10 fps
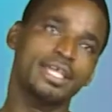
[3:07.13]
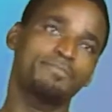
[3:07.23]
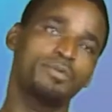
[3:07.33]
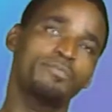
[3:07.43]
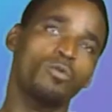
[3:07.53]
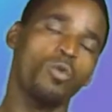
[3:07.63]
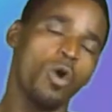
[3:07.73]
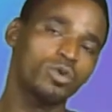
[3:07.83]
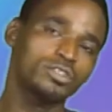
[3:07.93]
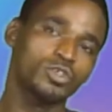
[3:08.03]
that people
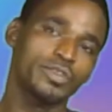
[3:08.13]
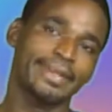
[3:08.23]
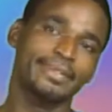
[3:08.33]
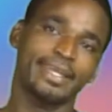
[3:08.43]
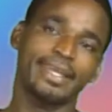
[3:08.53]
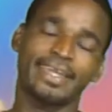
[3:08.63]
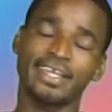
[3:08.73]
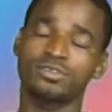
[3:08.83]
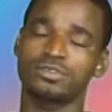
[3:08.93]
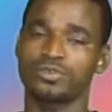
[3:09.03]
want so that they can
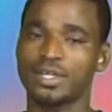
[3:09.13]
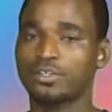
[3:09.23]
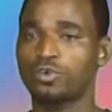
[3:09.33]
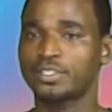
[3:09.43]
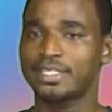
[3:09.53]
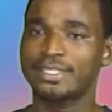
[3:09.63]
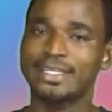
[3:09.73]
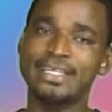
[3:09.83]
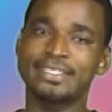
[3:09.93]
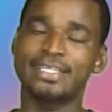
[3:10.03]
get to that content
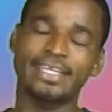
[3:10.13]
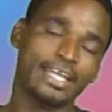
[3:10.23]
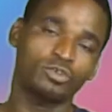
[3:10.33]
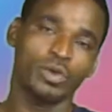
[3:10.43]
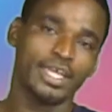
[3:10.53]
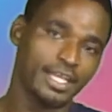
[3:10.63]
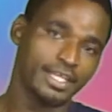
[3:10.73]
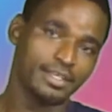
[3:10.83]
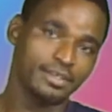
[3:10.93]
easily and quickly,